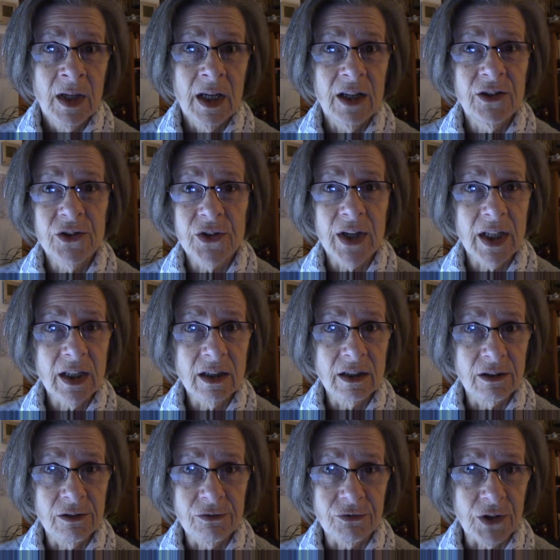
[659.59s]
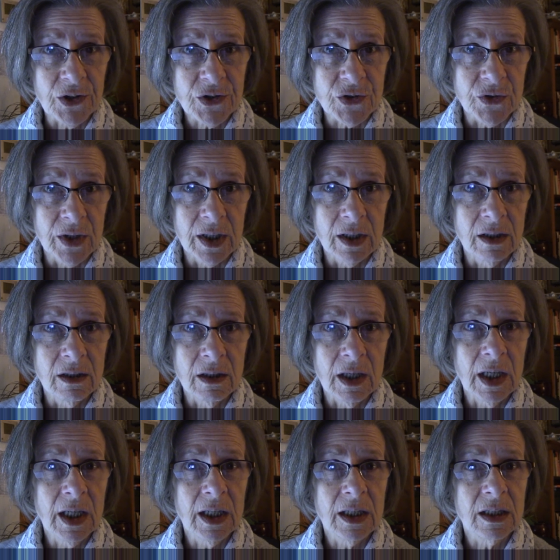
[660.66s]
and you're getting a little frustrated,
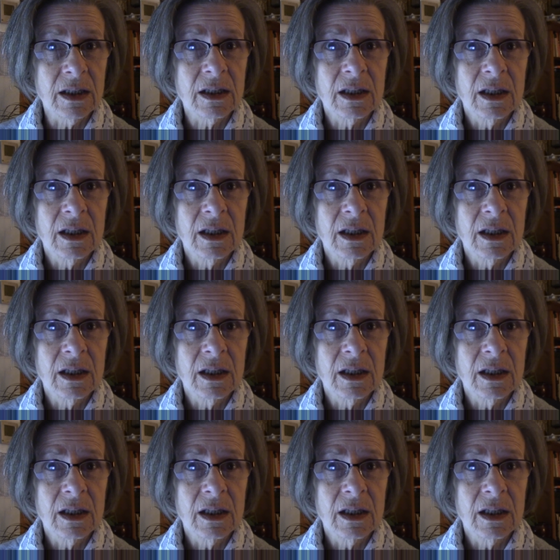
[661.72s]
and